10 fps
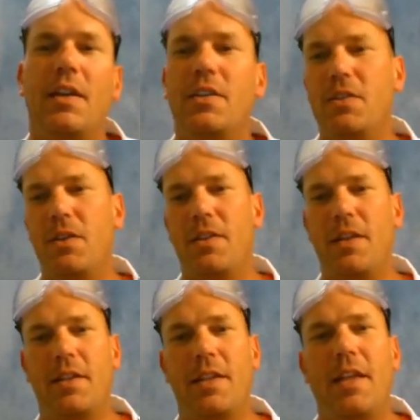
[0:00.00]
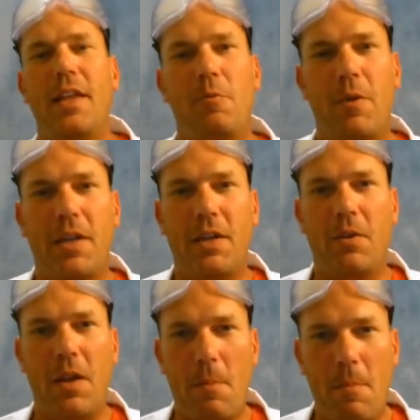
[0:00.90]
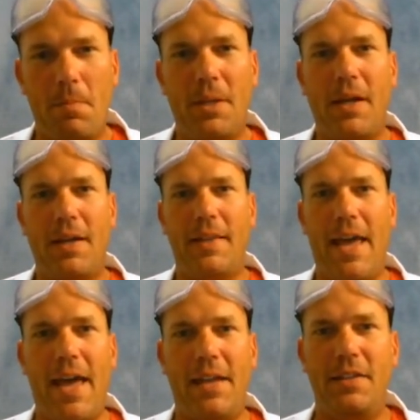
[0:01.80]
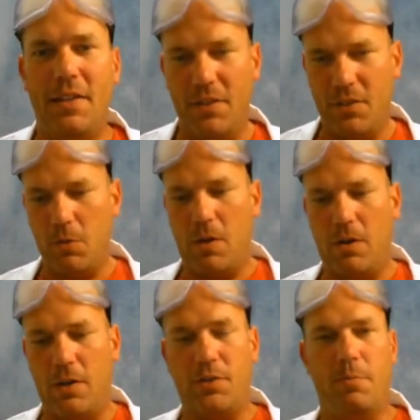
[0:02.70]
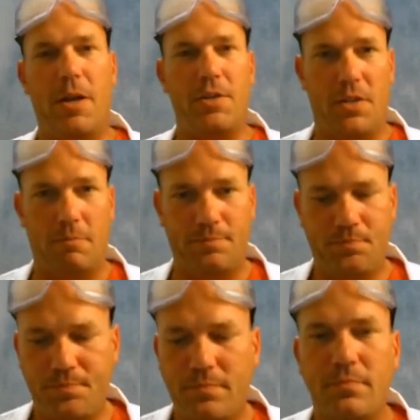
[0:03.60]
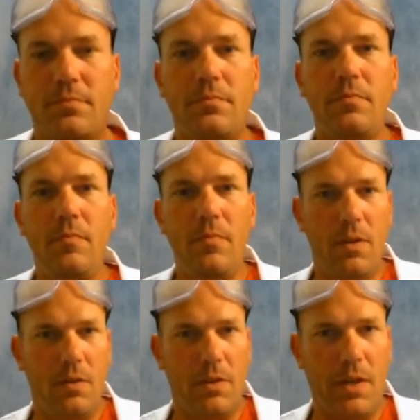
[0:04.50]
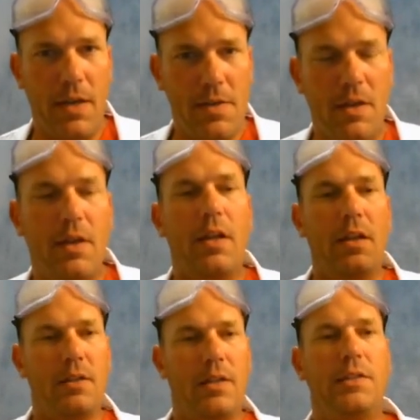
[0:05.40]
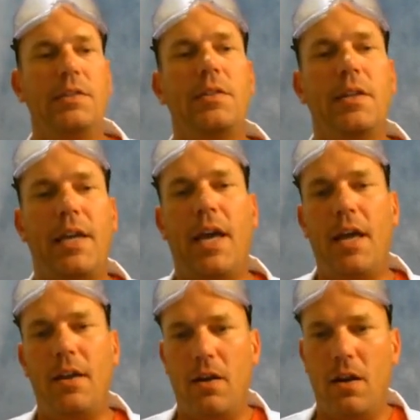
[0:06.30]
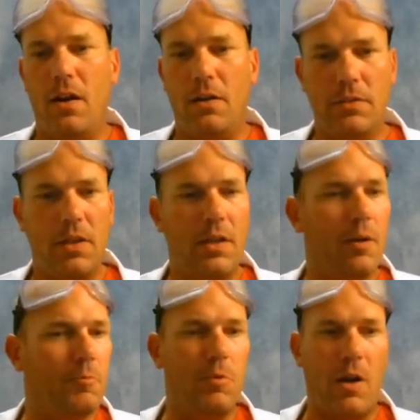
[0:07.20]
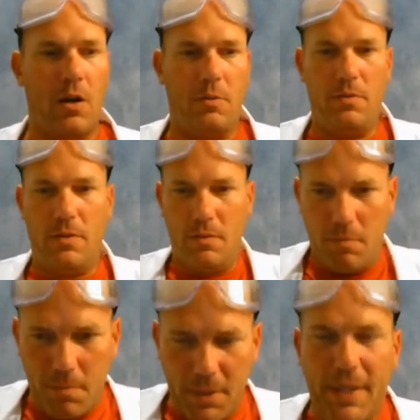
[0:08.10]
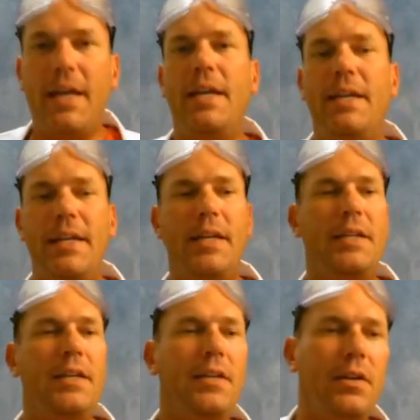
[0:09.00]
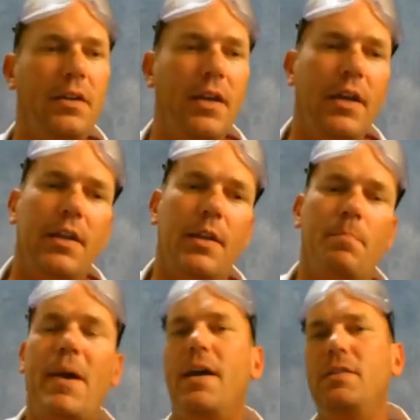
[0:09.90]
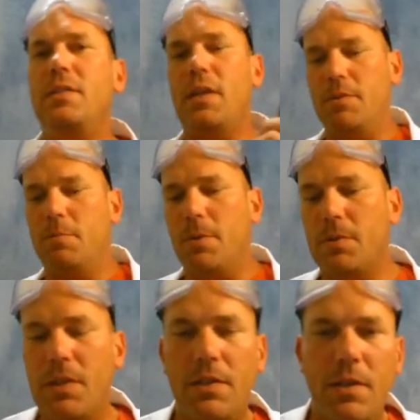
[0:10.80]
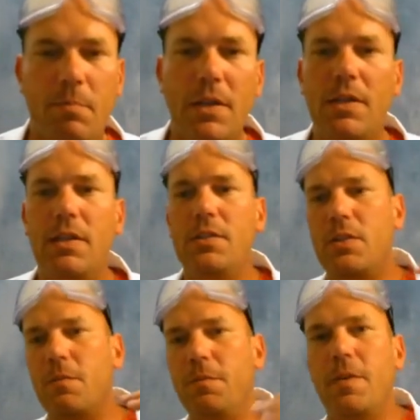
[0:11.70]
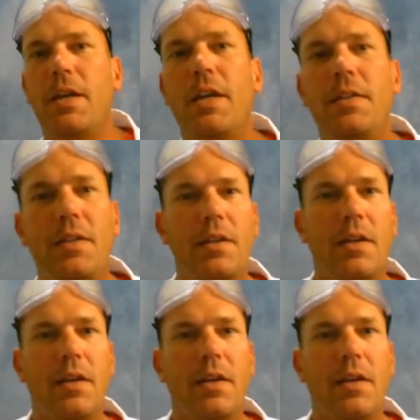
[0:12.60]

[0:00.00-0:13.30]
So then we can plug that into our expression. Okay, let's look at our, um, our plan again here. The mass times the percent abundance, don't forget.